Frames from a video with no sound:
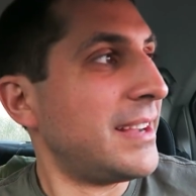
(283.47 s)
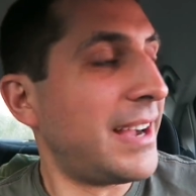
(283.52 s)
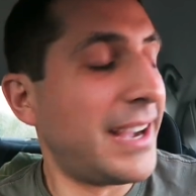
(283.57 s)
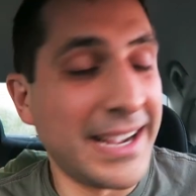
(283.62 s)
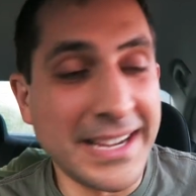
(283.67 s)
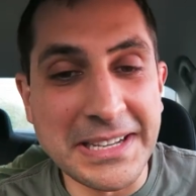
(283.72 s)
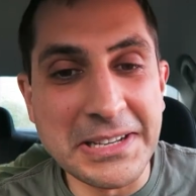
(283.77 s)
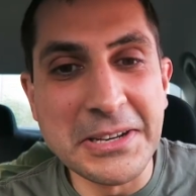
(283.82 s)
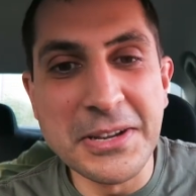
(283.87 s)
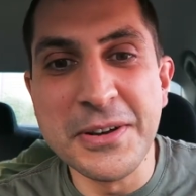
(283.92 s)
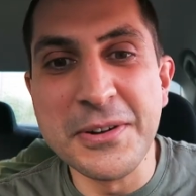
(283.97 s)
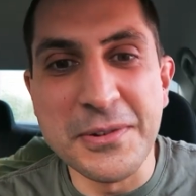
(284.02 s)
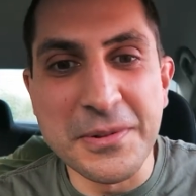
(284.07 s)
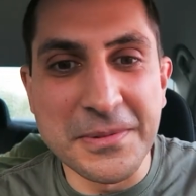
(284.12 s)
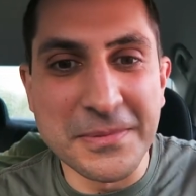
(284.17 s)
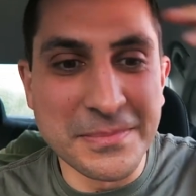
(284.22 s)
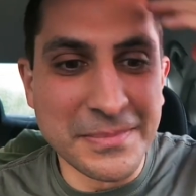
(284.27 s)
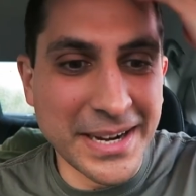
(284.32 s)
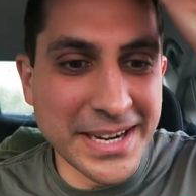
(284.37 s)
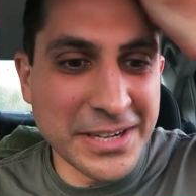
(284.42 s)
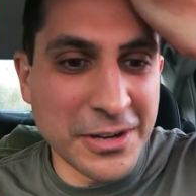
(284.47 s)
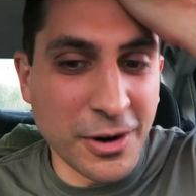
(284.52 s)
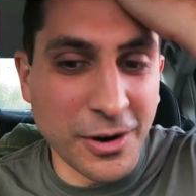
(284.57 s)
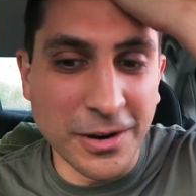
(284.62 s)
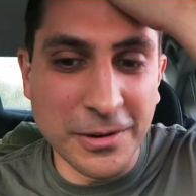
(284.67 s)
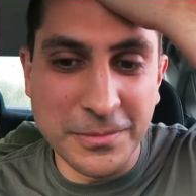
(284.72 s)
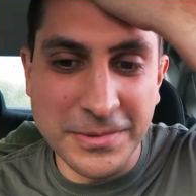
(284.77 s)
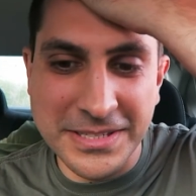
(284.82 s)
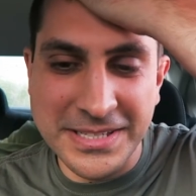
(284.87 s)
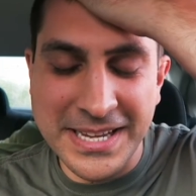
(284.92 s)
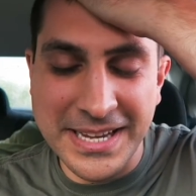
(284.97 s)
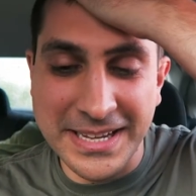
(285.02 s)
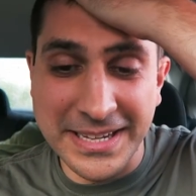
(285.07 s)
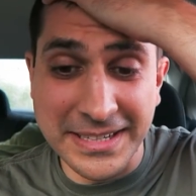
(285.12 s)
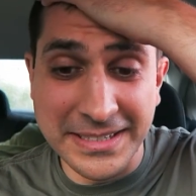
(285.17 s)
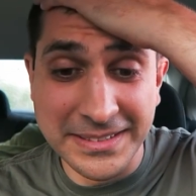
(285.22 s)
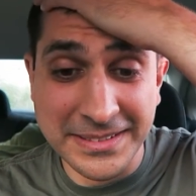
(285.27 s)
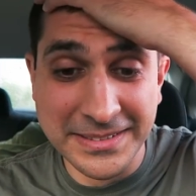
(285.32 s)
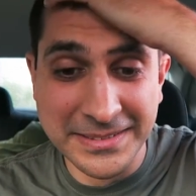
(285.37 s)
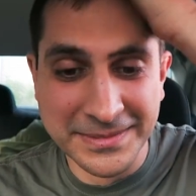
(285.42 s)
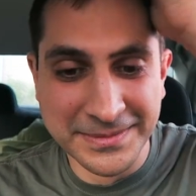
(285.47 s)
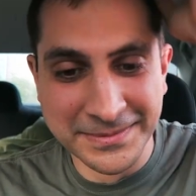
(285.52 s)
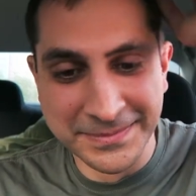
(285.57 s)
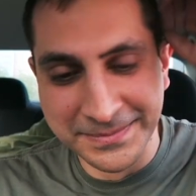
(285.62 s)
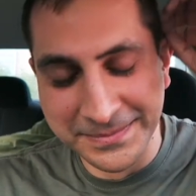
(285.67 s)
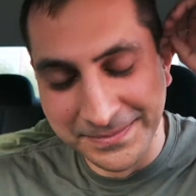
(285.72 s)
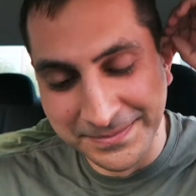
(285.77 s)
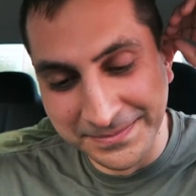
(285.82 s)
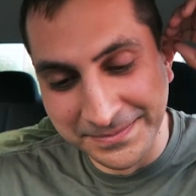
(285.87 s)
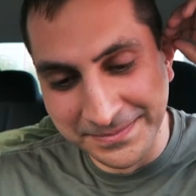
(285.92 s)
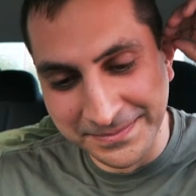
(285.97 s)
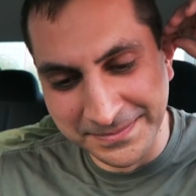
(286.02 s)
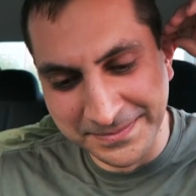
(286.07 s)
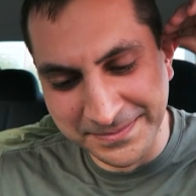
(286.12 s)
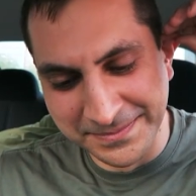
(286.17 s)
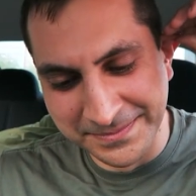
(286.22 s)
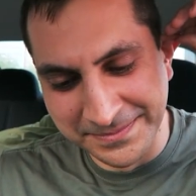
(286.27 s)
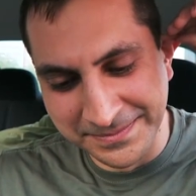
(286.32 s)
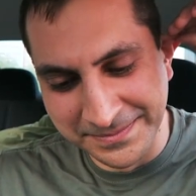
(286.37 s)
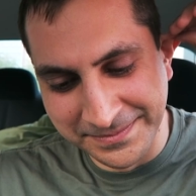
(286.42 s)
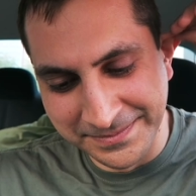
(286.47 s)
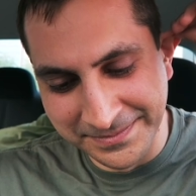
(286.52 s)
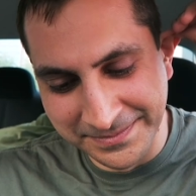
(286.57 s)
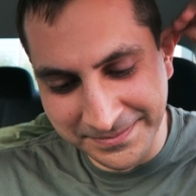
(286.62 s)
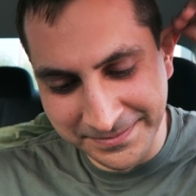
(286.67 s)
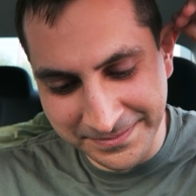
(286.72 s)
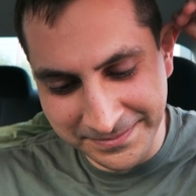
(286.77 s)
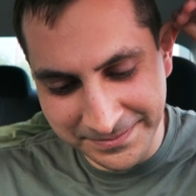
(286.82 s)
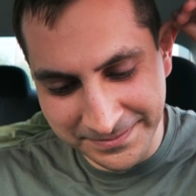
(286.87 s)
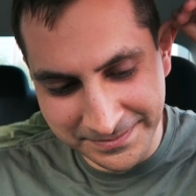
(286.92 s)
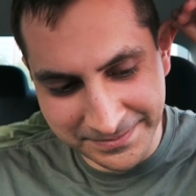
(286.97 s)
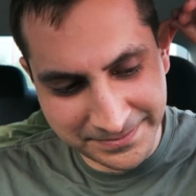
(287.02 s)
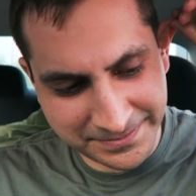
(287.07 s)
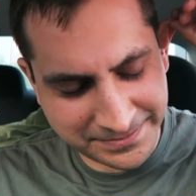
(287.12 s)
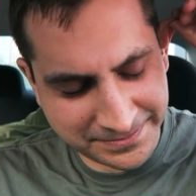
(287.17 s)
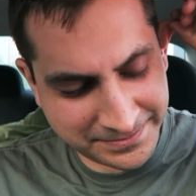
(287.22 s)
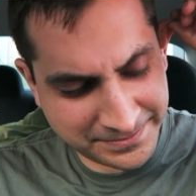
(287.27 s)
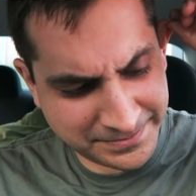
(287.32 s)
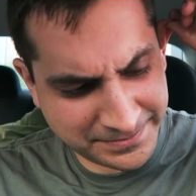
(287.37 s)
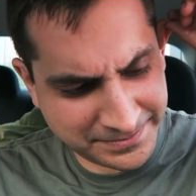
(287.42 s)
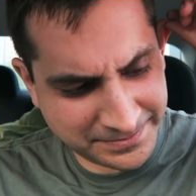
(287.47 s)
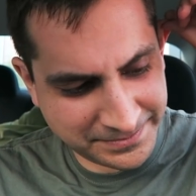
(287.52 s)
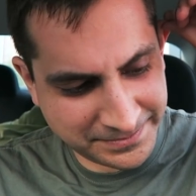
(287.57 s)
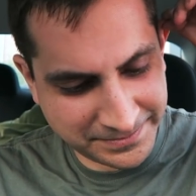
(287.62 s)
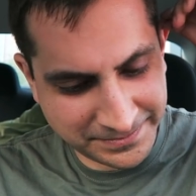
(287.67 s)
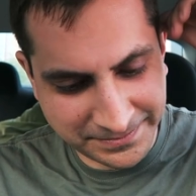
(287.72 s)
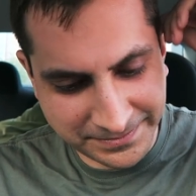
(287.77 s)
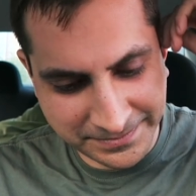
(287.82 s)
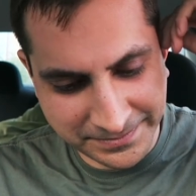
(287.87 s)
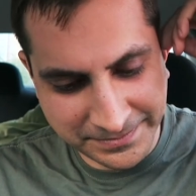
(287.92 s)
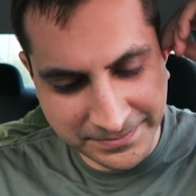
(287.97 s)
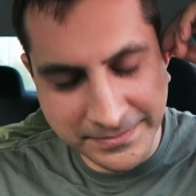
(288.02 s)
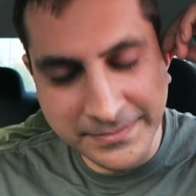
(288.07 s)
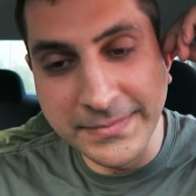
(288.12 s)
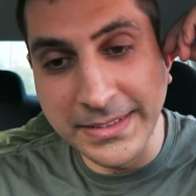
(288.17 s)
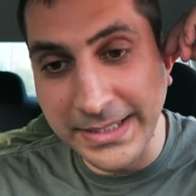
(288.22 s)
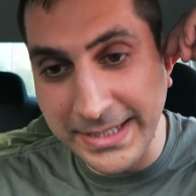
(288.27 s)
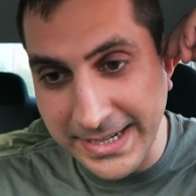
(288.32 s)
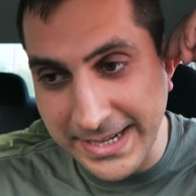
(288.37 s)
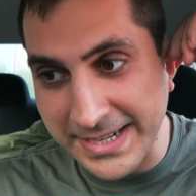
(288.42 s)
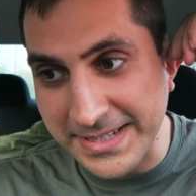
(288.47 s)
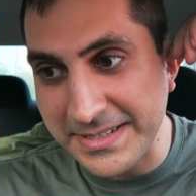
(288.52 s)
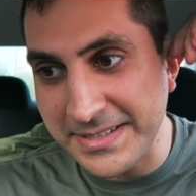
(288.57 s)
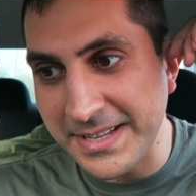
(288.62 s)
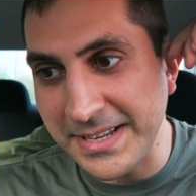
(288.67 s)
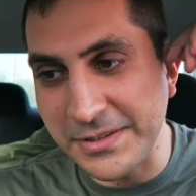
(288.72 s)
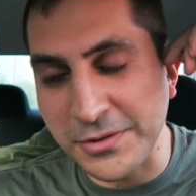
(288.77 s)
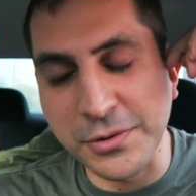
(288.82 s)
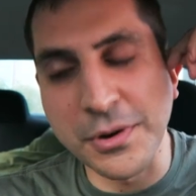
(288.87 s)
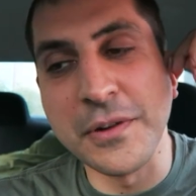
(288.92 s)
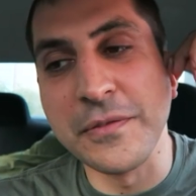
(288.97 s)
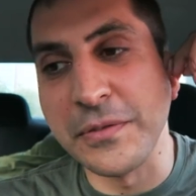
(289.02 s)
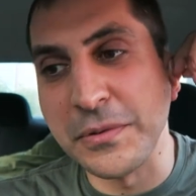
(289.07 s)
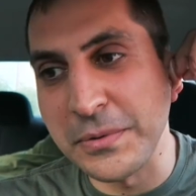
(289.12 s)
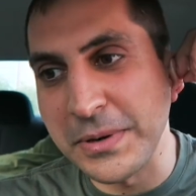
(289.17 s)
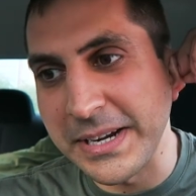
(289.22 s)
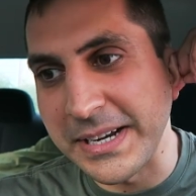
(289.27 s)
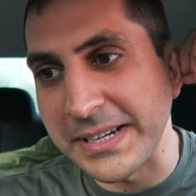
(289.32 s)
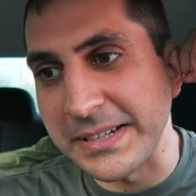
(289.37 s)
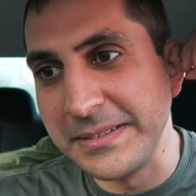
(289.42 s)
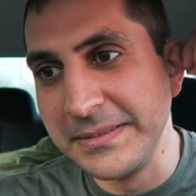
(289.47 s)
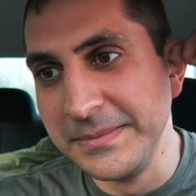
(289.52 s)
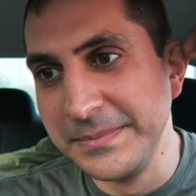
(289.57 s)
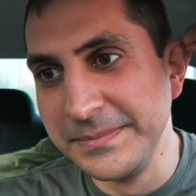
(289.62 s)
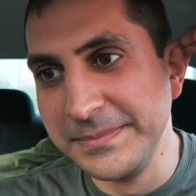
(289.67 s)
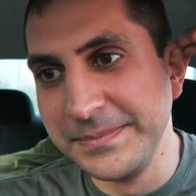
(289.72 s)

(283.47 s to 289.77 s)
I knew my car was hit. Wait a minute. It was hit and run? Yes, they drove away.